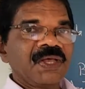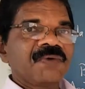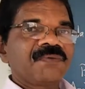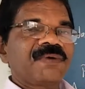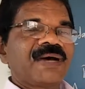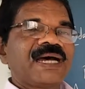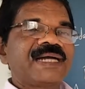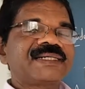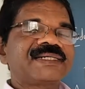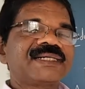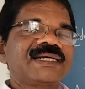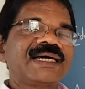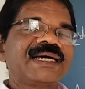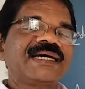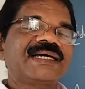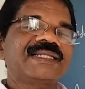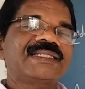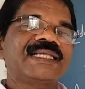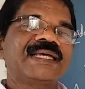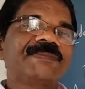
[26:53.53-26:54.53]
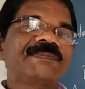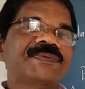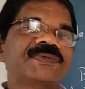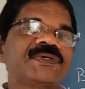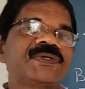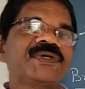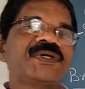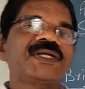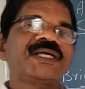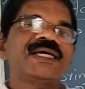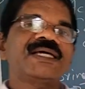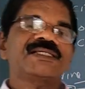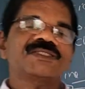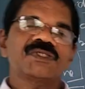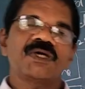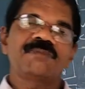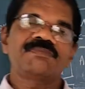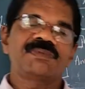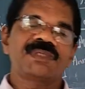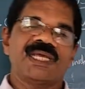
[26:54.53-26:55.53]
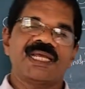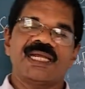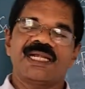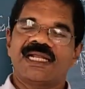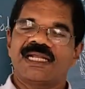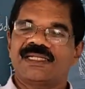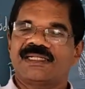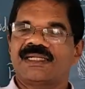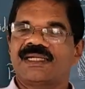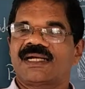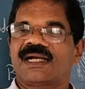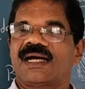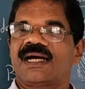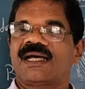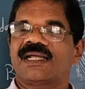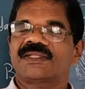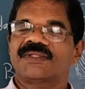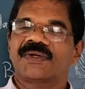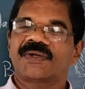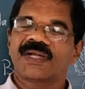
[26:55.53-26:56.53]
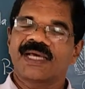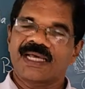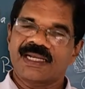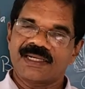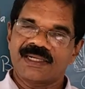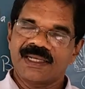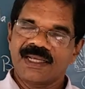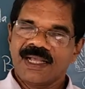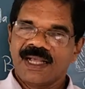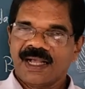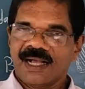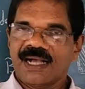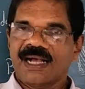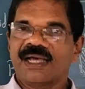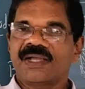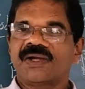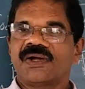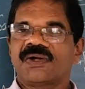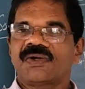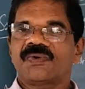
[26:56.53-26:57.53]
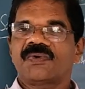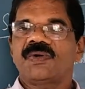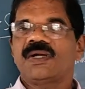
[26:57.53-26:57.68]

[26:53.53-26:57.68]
What are the products obtained at cathode and anode?